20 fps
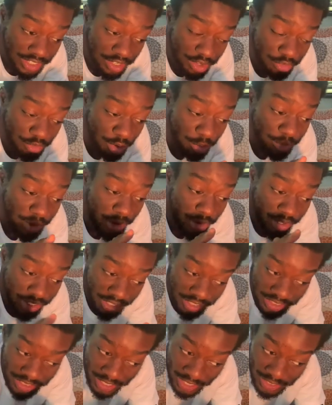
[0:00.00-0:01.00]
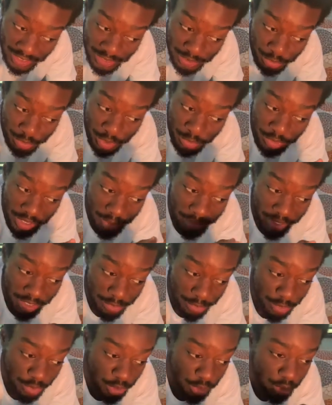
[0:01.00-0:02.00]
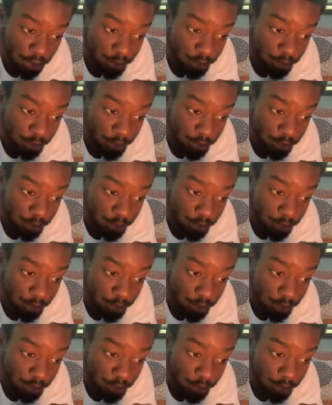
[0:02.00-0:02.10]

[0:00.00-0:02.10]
from my understanding, maybe I might be wrong,